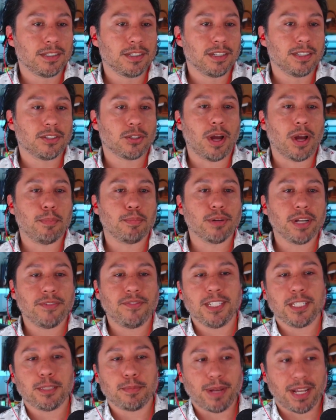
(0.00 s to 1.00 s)
So I
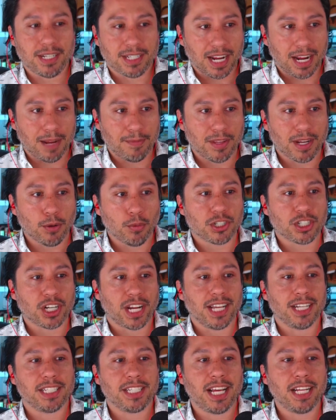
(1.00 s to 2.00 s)
briefly spent time there, which
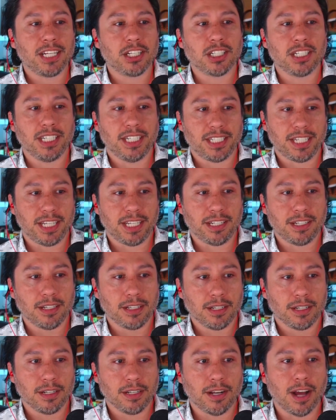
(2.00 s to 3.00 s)
I intentionally did
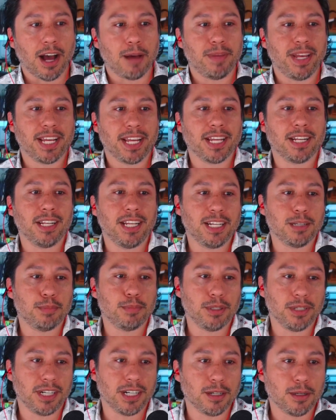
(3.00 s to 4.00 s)
not make it
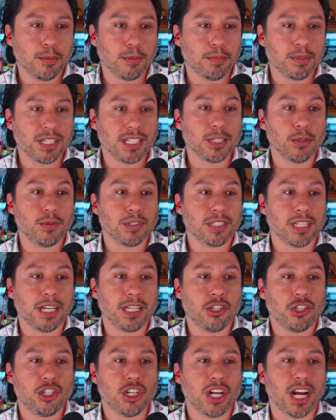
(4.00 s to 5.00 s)
linkable here, since it was a
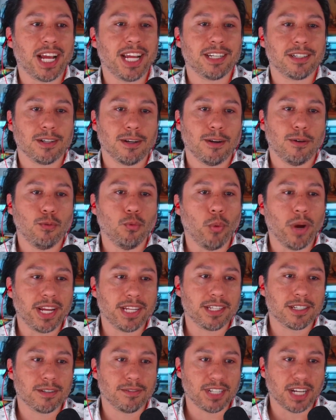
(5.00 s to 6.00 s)
giant
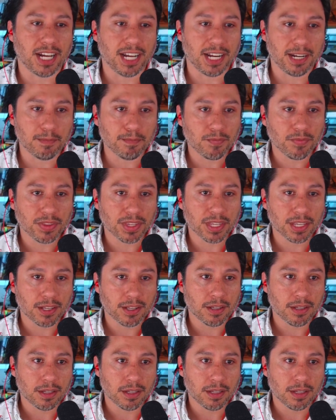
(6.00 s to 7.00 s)
waste of time.
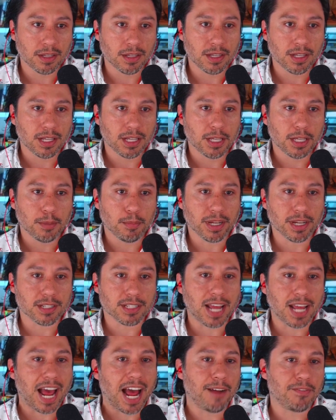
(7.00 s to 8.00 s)

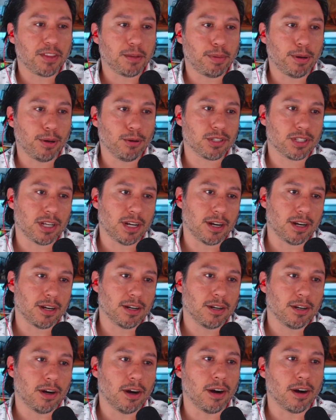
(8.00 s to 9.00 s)
Because half the posts there
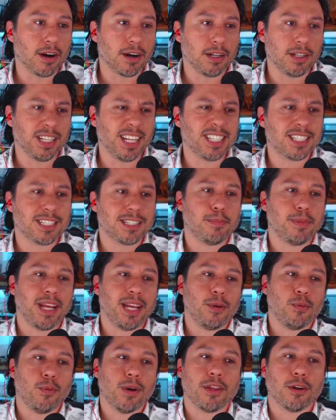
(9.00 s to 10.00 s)
are, let's
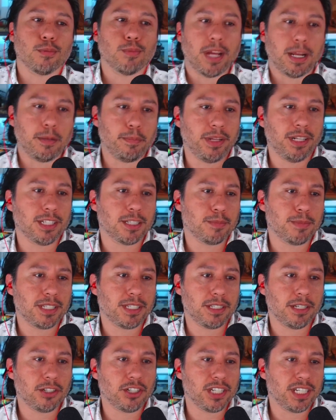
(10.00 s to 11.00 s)
debate whether Red Pill is
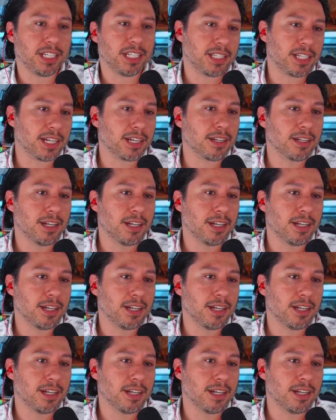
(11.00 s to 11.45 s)
misogynistic,